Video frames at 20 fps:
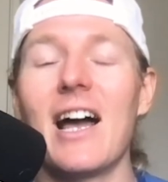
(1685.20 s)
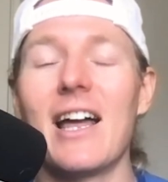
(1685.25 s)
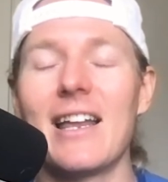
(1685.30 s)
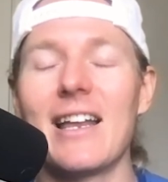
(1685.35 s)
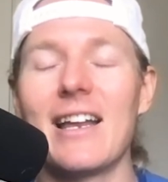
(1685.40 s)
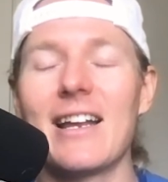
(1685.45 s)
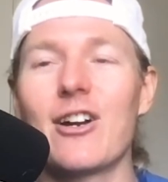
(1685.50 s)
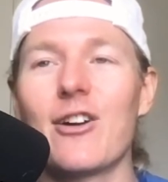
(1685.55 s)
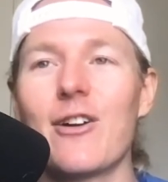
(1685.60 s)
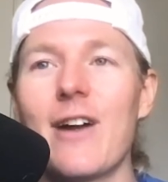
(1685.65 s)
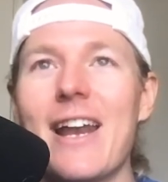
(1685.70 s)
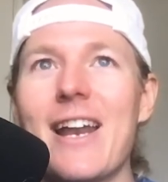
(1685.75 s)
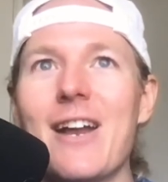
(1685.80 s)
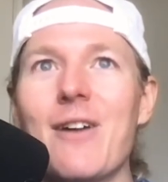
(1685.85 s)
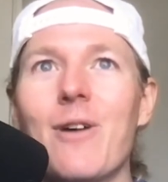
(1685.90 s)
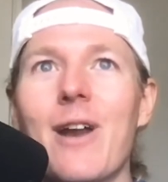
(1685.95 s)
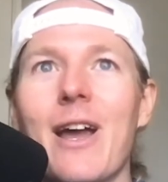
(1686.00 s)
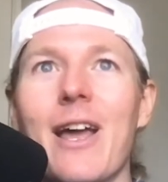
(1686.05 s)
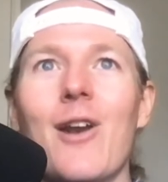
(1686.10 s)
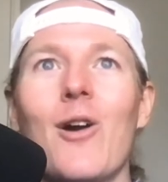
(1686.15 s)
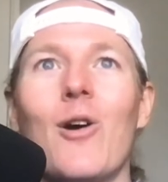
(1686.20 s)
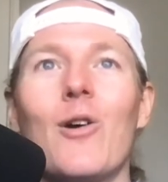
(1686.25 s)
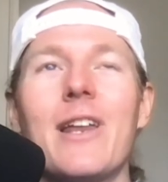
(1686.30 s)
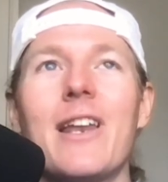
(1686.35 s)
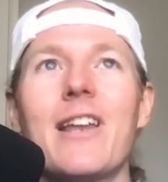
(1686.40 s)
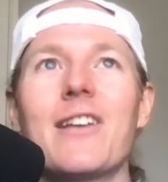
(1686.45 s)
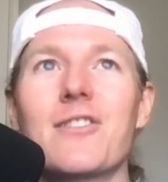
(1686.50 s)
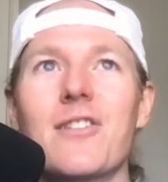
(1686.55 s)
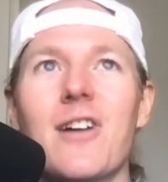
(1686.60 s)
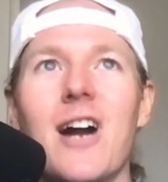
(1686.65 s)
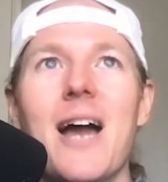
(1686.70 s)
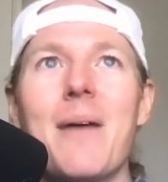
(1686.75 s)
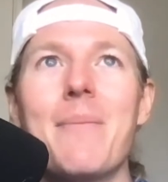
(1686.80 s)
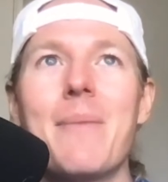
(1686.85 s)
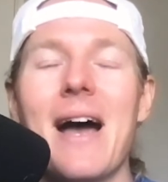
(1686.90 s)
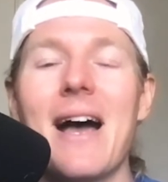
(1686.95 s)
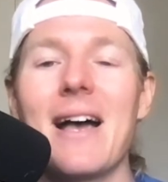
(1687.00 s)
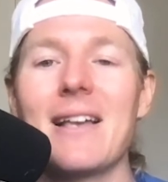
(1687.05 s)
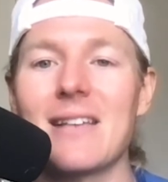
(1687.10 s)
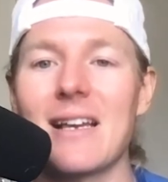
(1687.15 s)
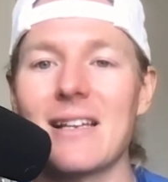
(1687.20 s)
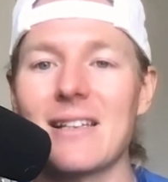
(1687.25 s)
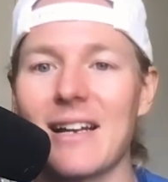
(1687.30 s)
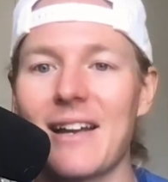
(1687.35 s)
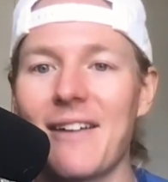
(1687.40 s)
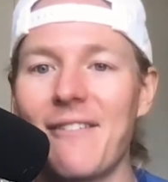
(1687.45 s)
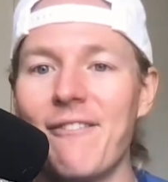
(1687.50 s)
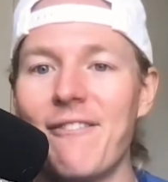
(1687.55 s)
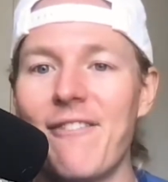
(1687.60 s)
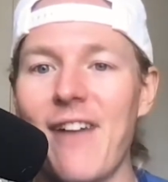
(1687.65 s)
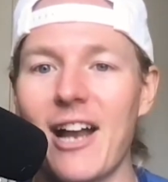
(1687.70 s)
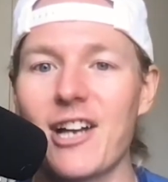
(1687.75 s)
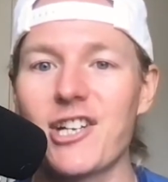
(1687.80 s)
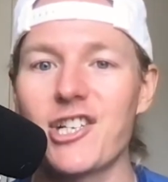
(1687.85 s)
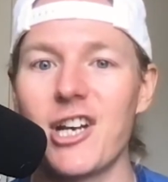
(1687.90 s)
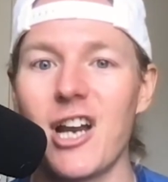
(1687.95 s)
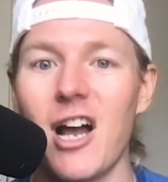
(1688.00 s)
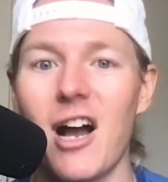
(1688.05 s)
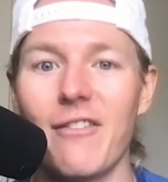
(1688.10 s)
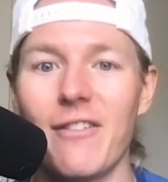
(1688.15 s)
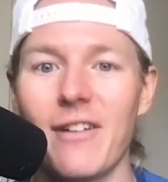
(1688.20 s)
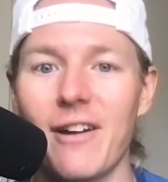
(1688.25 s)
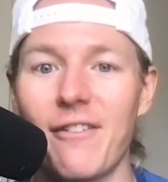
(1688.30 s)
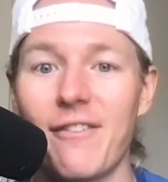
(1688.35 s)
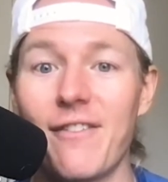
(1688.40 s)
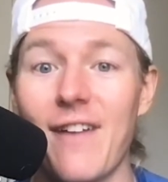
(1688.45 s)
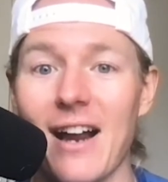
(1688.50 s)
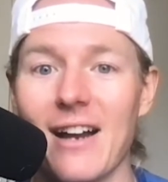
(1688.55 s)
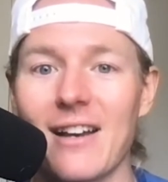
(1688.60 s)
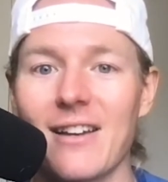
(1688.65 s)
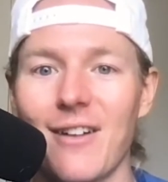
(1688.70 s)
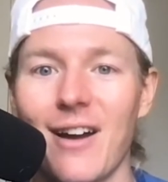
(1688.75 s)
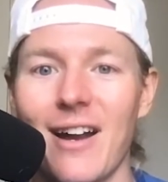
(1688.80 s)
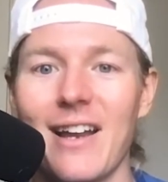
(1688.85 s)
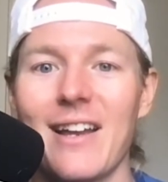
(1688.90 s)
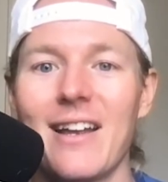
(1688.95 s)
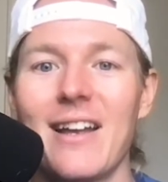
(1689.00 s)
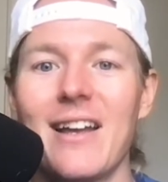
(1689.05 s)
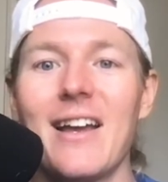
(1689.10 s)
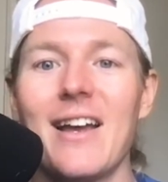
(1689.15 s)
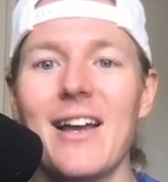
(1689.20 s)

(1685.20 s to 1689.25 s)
it created what I can only describe as a convection oven effect, right?